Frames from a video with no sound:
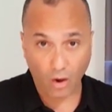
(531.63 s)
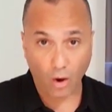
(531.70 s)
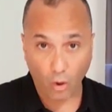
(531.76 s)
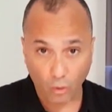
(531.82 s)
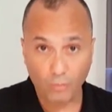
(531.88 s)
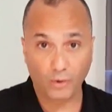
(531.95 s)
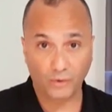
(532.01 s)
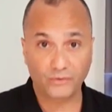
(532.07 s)

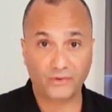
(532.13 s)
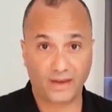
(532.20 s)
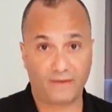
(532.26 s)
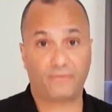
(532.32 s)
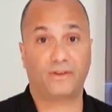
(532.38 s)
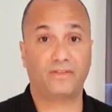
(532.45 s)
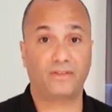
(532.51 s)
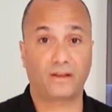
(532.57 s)
almost
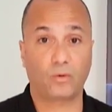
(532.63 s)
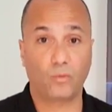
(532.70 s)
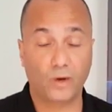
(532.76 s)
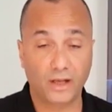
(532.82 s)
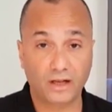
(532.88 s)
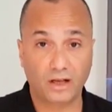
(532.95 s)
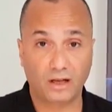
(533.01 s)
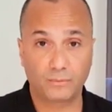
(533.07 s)
everything
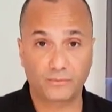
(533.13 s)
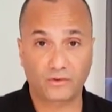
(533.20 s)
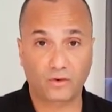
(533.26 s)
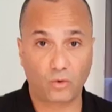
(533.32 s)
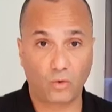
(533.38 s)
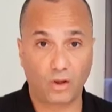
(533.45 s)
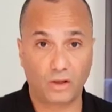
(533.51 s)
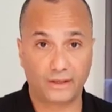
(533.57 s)
when it comes to
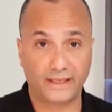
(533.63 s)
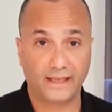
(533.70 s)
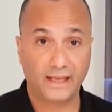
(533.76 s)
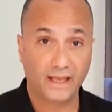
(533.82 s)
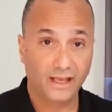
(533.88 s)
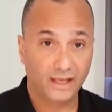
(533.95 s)
quality.